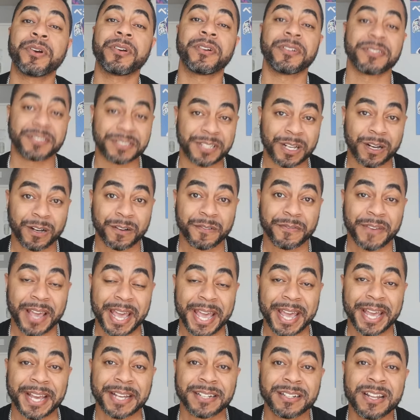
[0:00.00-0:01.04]
herself?
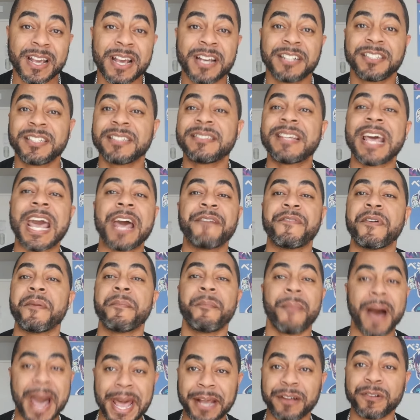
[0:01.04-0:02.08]
And just having
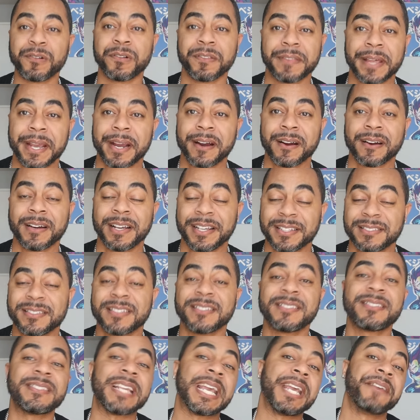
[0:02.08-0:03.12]
Michael there is a
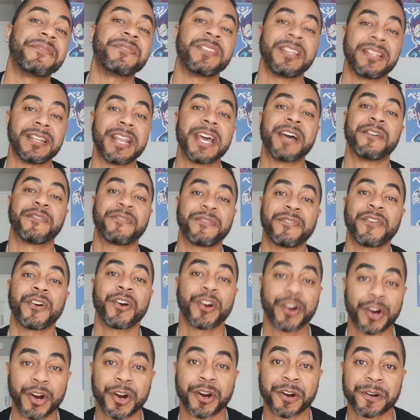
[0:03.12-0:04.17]
safety net for
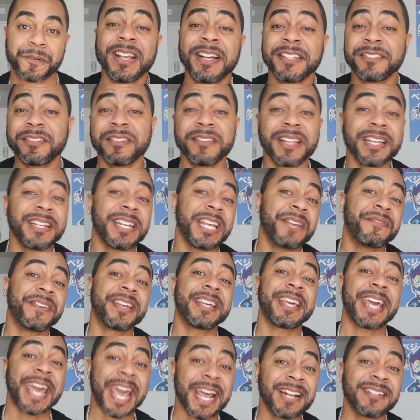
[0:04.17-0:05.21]
her. So then even
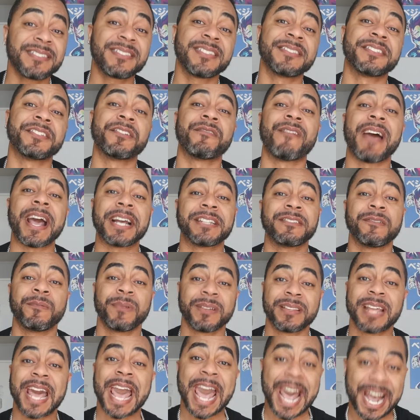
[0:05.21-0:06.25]
Candace is interacting with
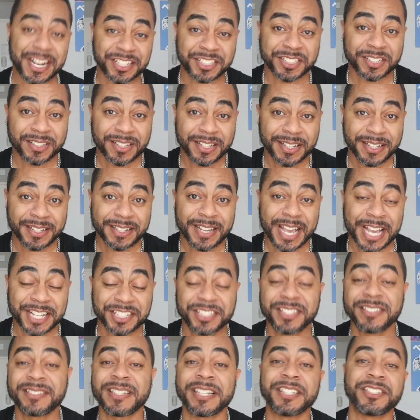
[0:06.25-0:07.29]
Ashley, and she
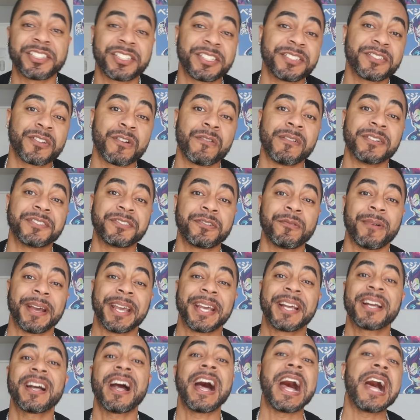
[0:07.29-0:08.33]
says she's going to a
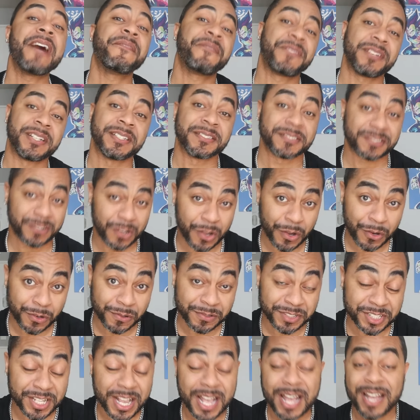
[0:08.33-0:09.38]
confidence
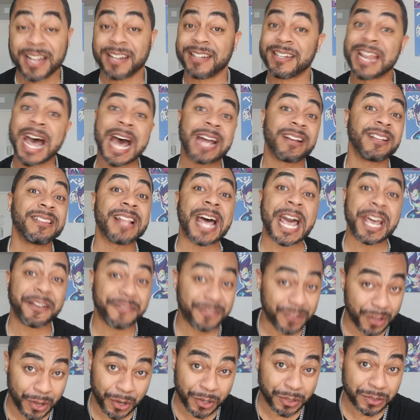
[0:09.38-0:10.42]
coach, not a life
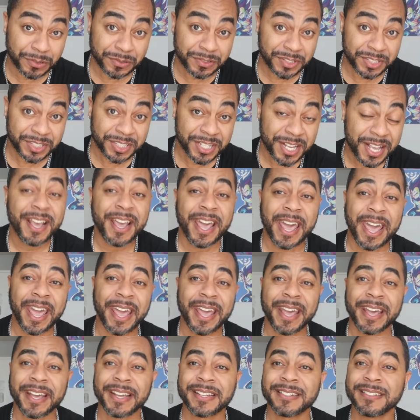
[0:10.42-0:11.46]
coach,
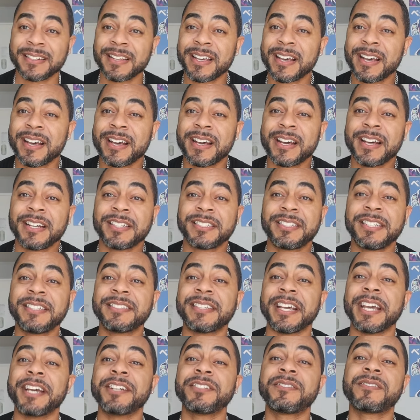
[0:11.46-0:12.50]
and she's
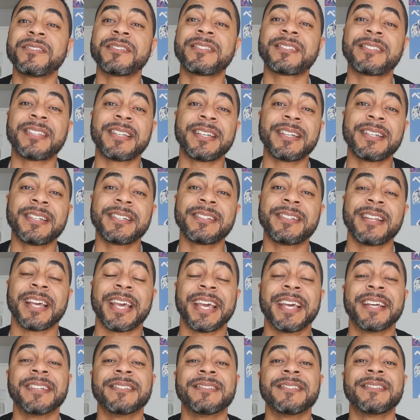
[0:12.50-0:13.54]
interested
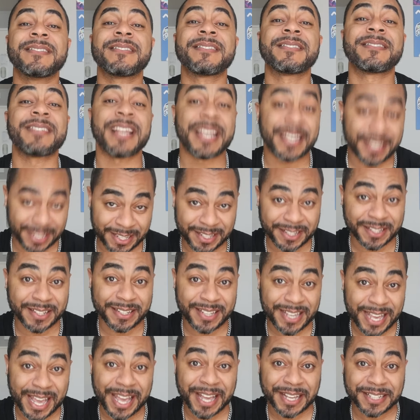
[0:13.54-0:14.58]
in singing
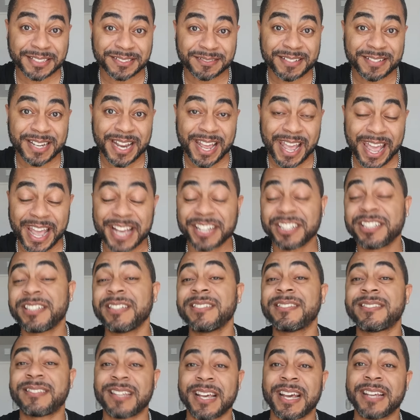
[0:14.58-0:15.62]
again. And she
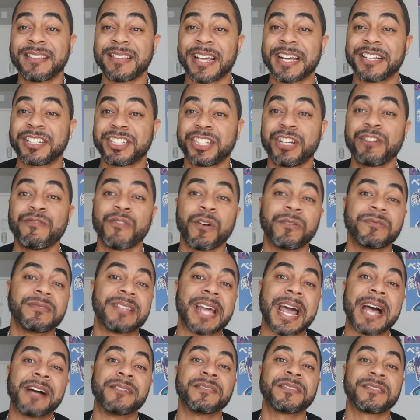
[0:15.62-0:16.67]
said that she wrote
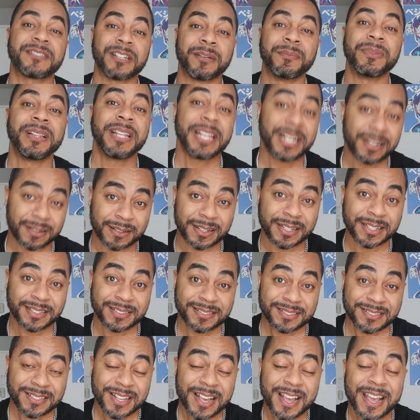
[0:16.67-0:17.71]
down some
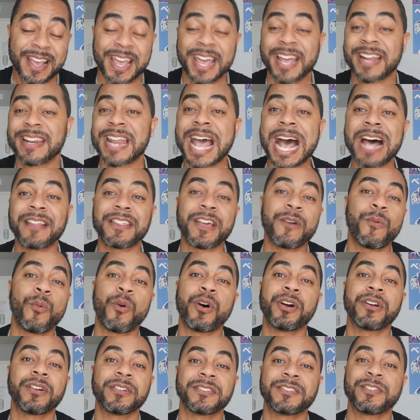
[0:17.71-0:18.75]
lyrics, and now they
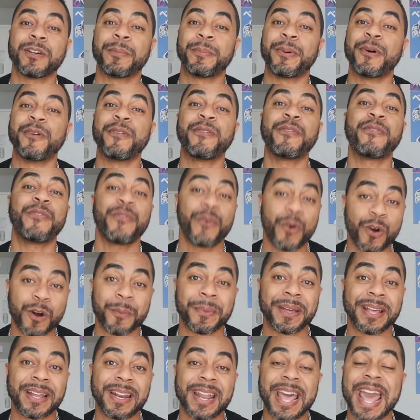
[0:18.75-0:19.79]
want her to perform
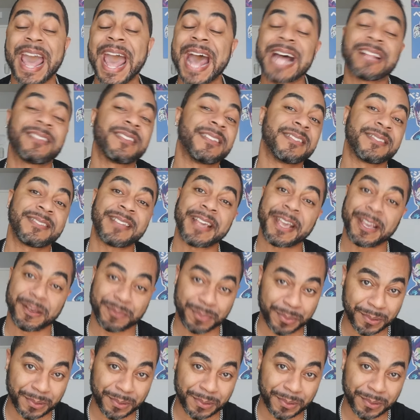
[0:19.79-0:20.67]
it at the table.